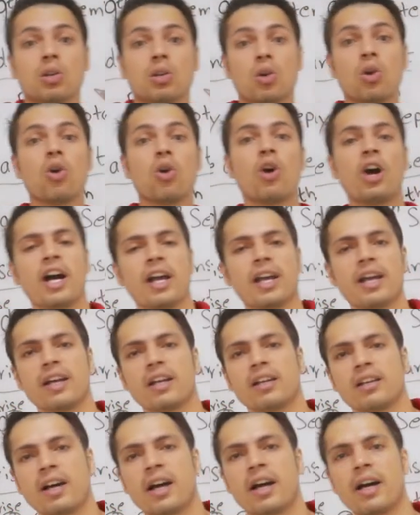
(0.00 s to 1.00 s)
go
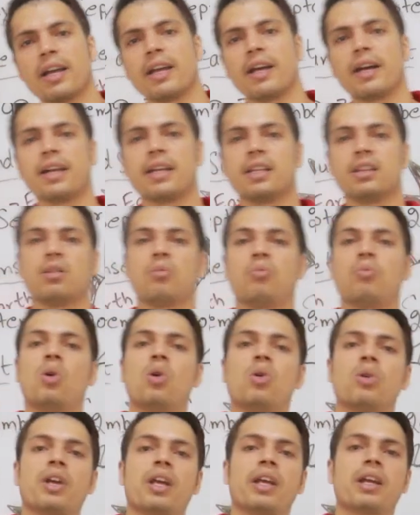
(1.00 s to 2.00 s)
higher and higher in the
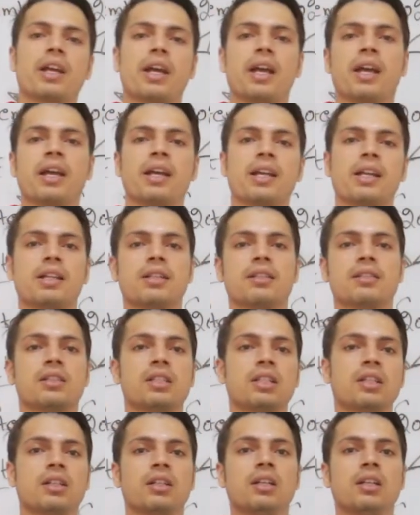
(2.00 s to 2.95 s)
morning and